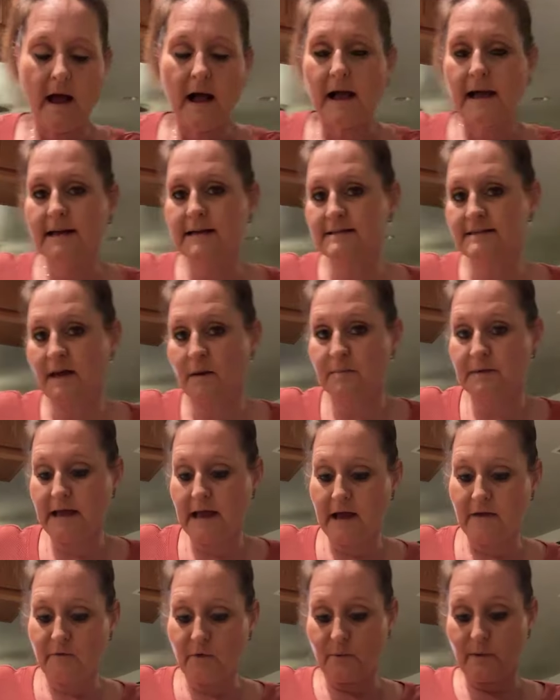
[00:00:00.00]
I just happen to
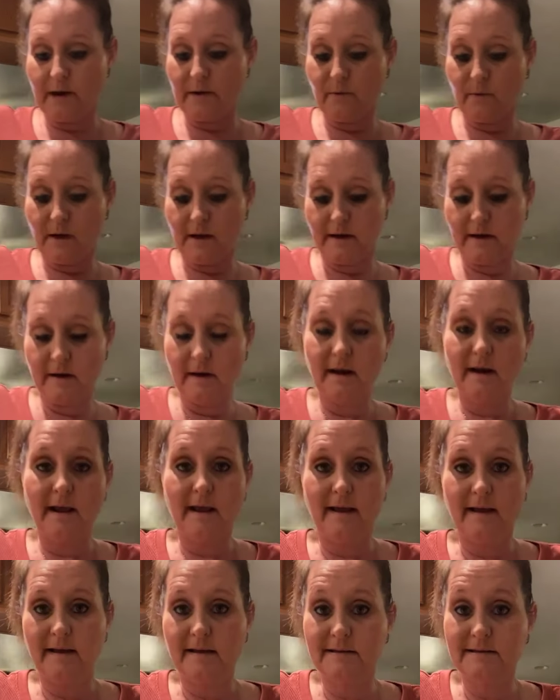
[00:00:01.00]
have a red one
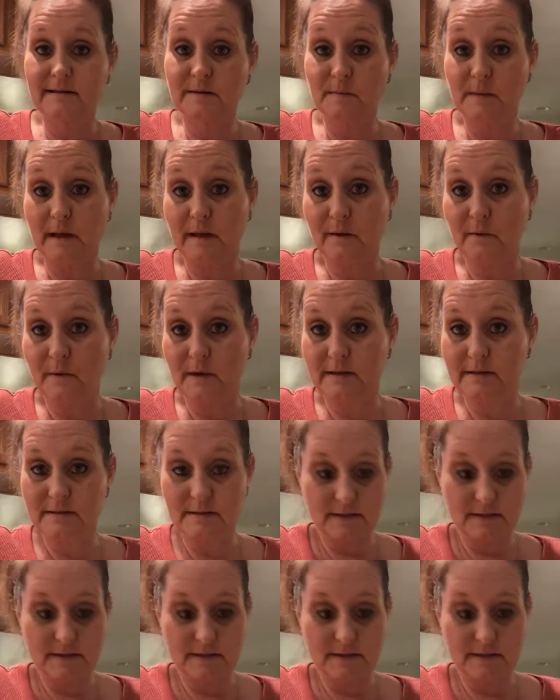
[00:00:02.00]
and some yellow ones,